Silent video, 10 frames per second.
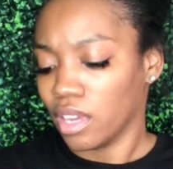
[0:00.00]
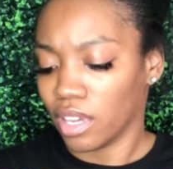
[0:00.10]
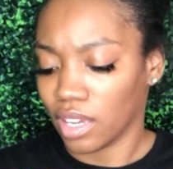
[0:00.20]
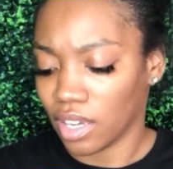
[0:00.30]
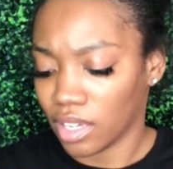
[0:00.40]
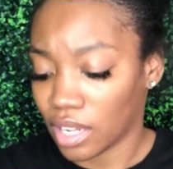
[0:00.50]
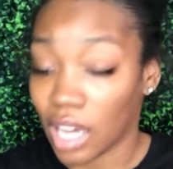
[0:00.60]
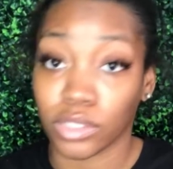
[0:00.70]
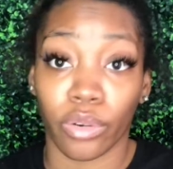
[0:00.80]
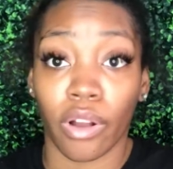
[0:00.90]
And
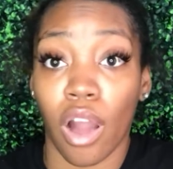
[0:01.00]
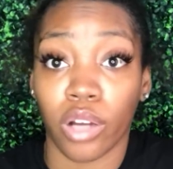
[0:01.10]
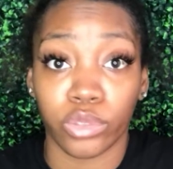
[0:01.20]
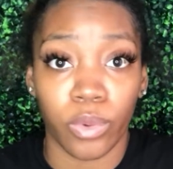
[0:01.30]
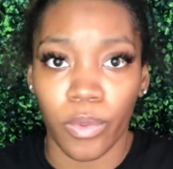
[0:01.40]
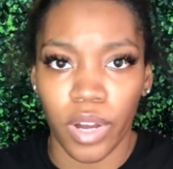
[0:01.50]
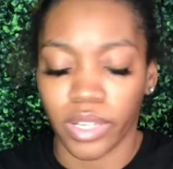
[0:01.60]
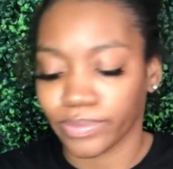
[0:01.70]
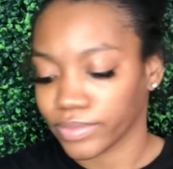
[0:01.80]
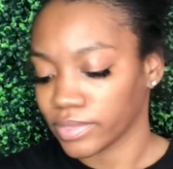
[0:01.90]
I told her to call
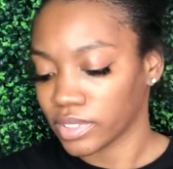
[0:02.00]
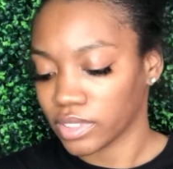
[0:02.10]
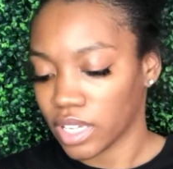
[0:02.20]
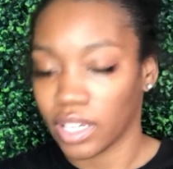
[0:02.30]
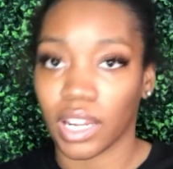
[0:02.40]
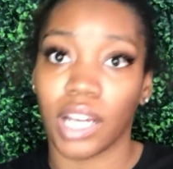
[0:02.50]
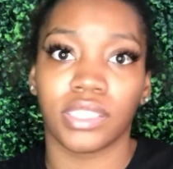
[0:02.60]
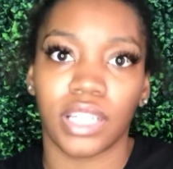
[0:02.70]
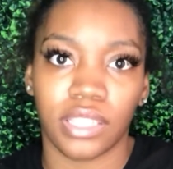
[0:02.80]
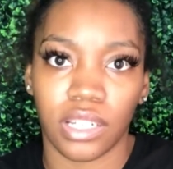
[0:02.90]
211. And I
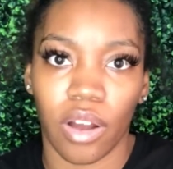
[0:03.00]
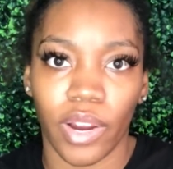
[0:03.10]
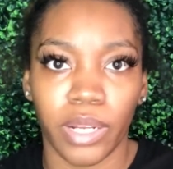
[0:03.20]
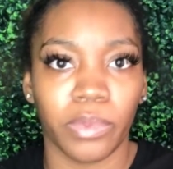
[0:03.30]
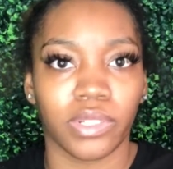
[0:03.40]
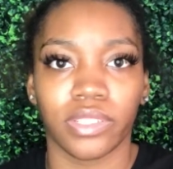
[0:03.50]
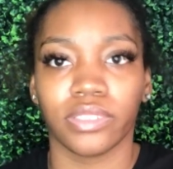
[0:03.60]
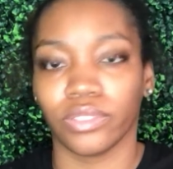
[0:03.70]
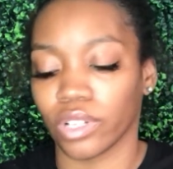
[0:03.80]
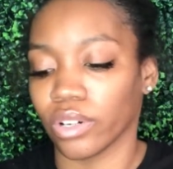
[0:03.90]
said that already, but
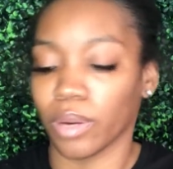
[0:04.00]
you know,